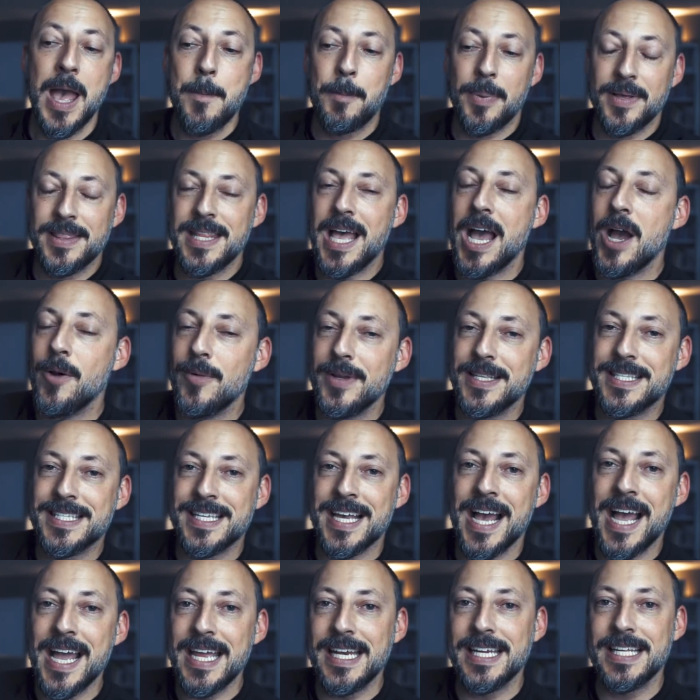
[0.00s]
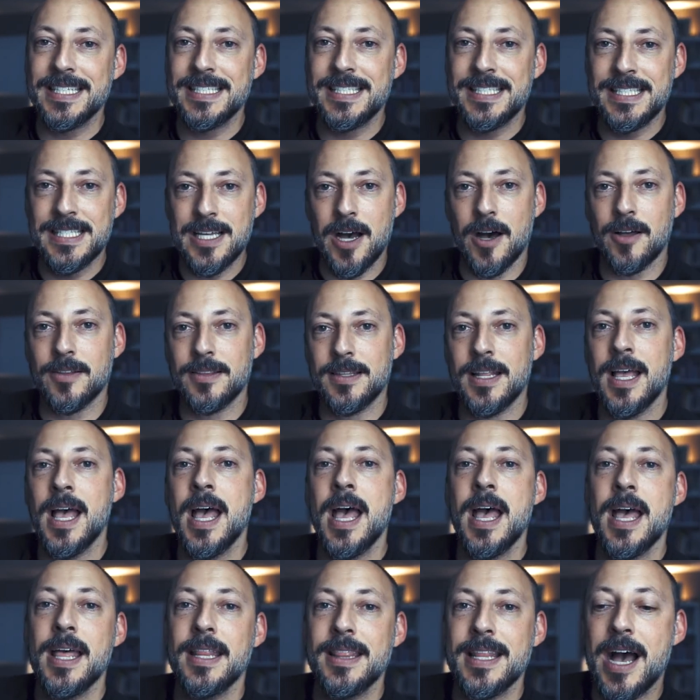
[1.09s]
But now it's kind of done.
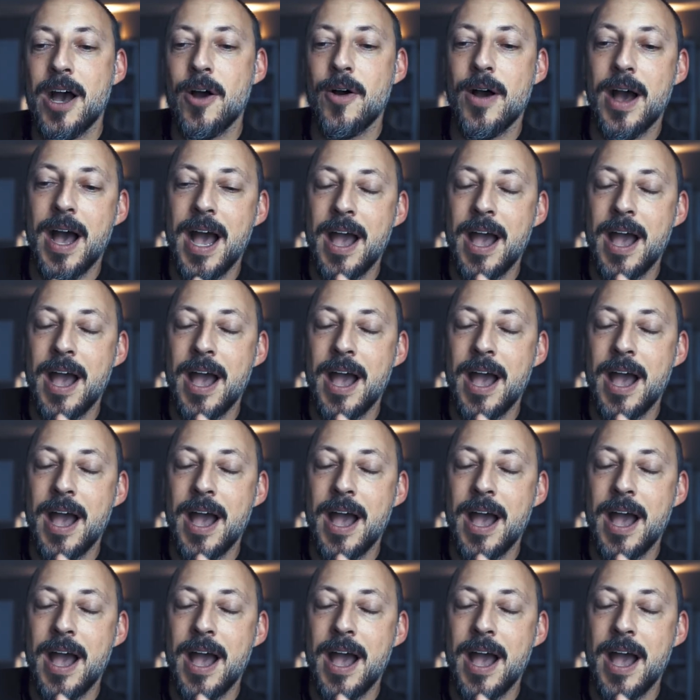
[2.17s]
Now,